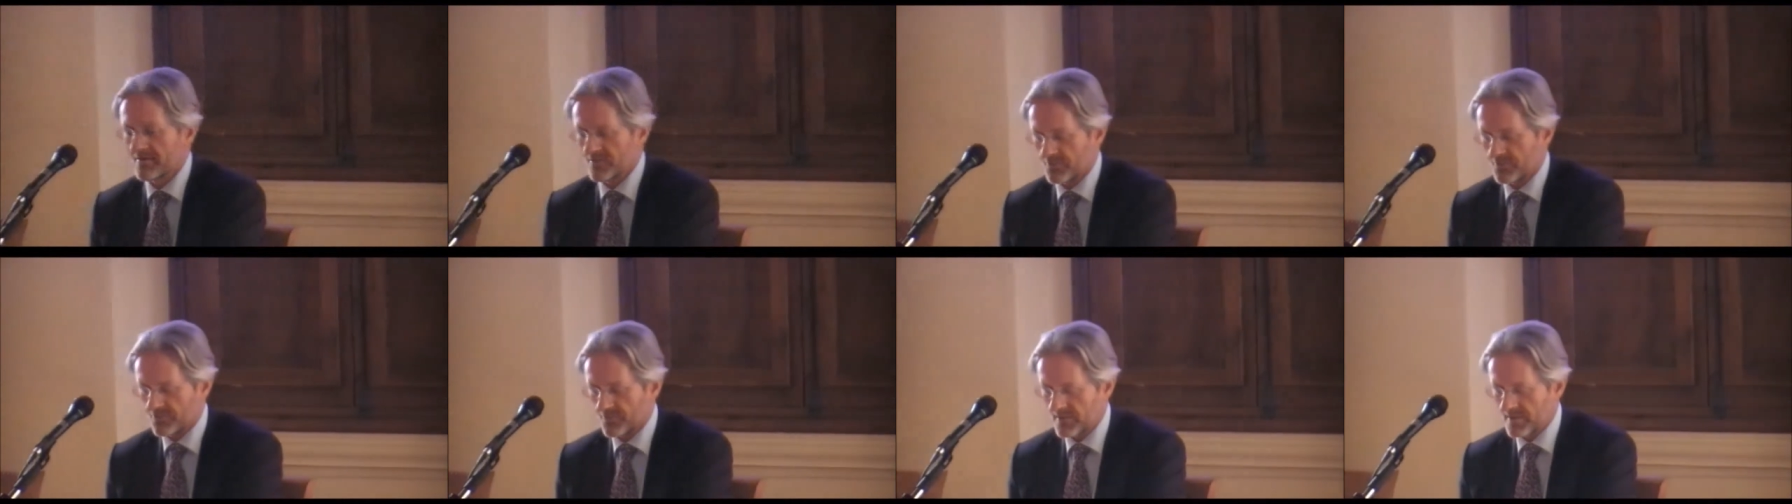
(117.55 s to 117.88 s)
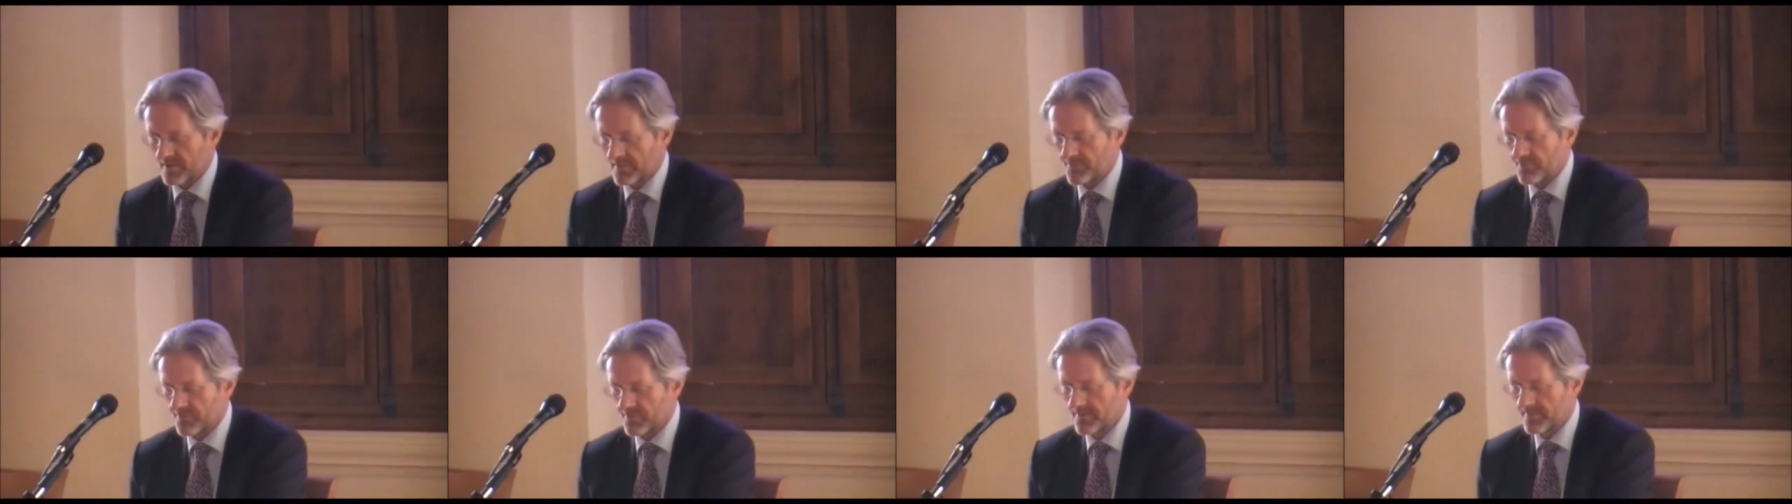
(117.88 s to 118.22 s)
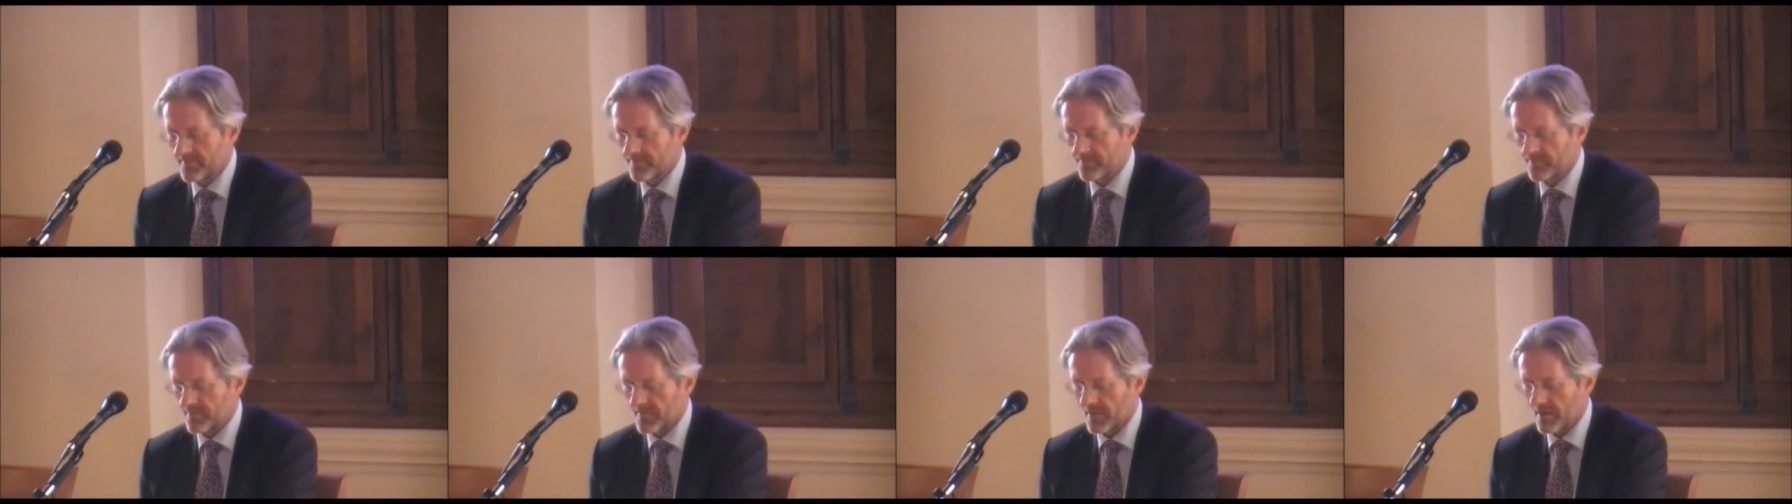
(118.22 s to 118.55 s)
manuscripts,
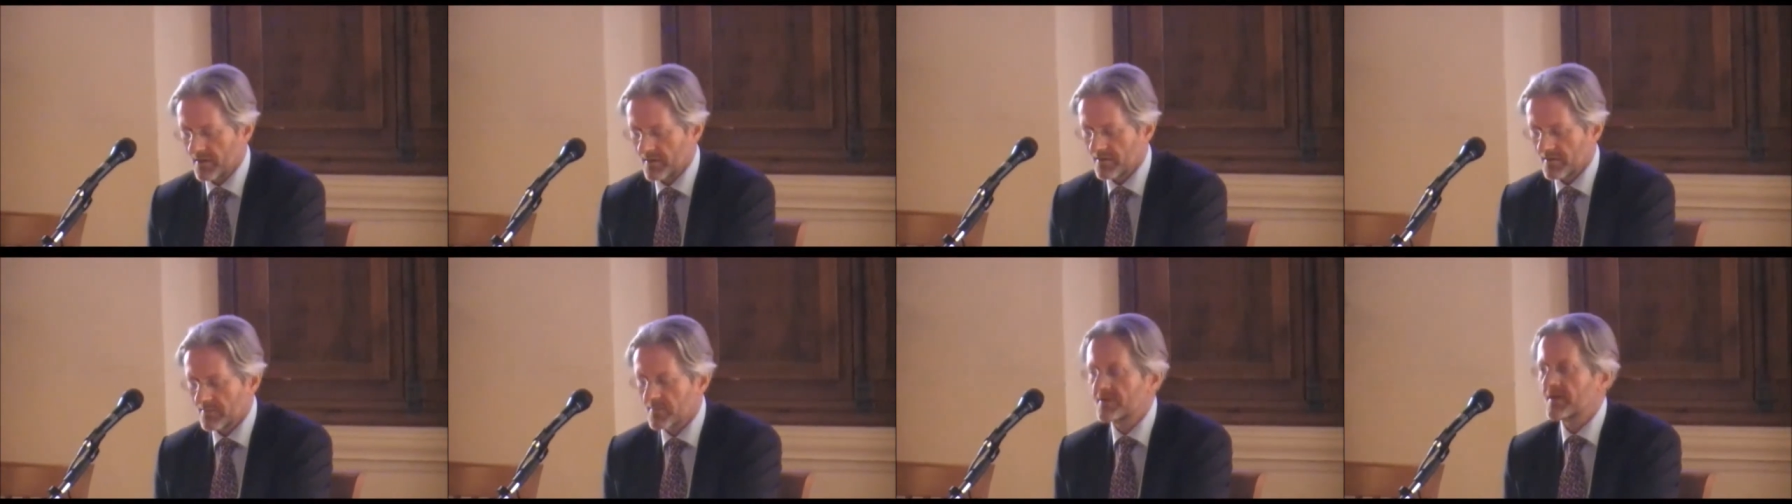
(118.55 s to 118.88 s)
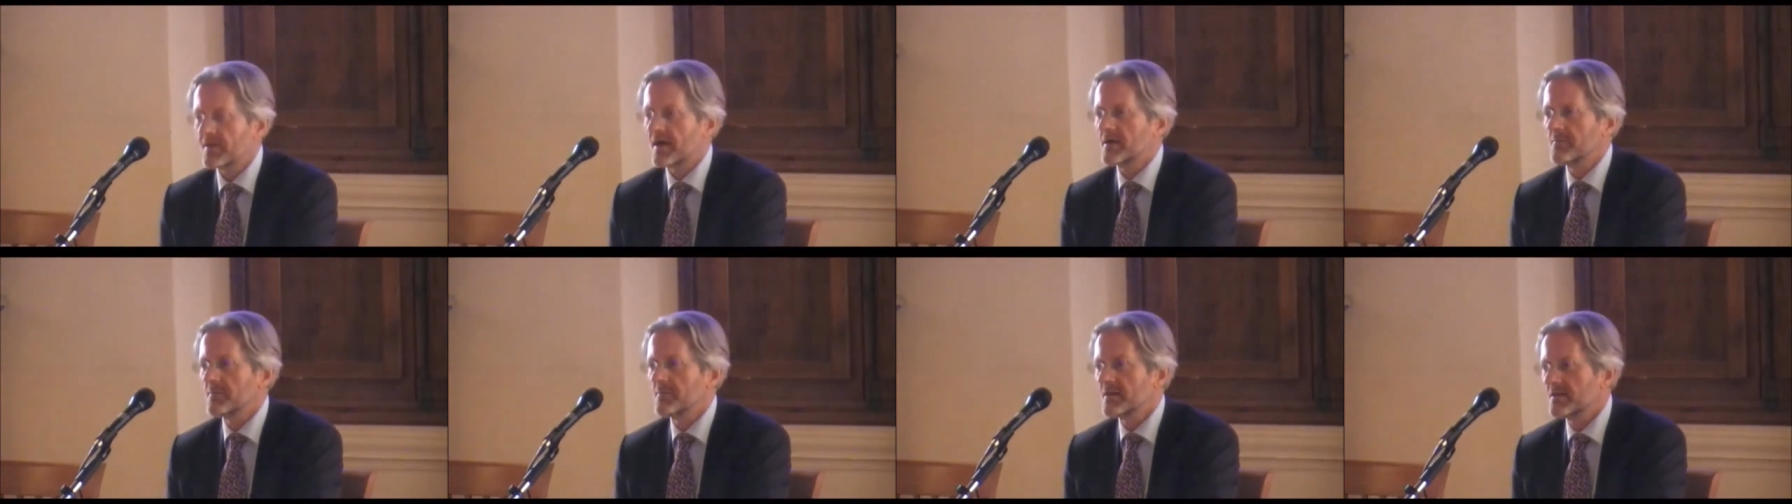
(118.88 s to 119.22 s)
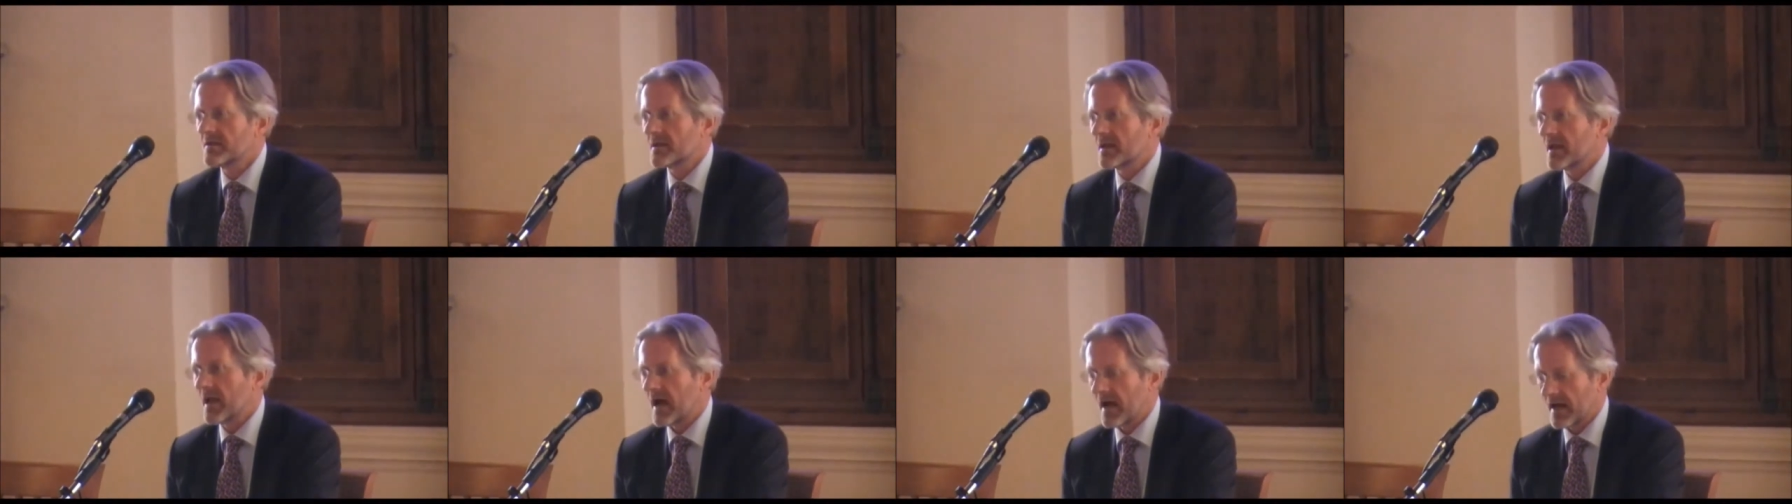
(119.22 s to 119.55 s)
but I am
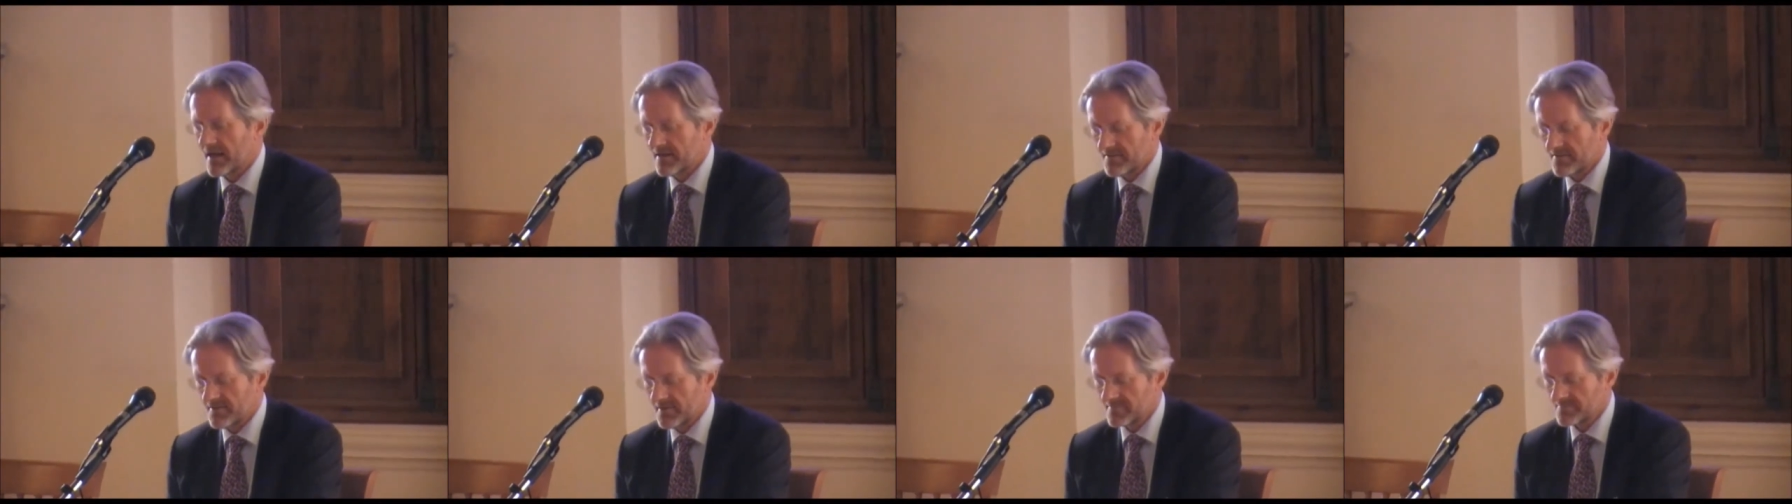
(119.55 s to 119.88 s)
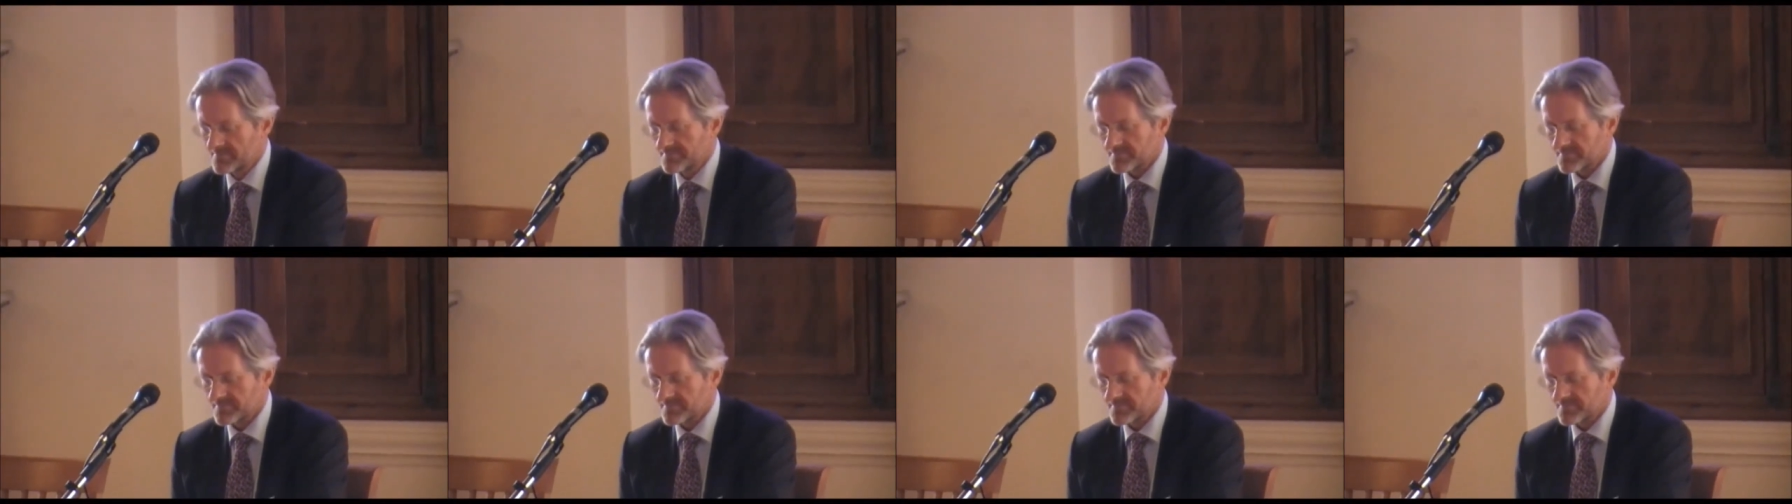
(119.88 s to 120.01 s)
inclined,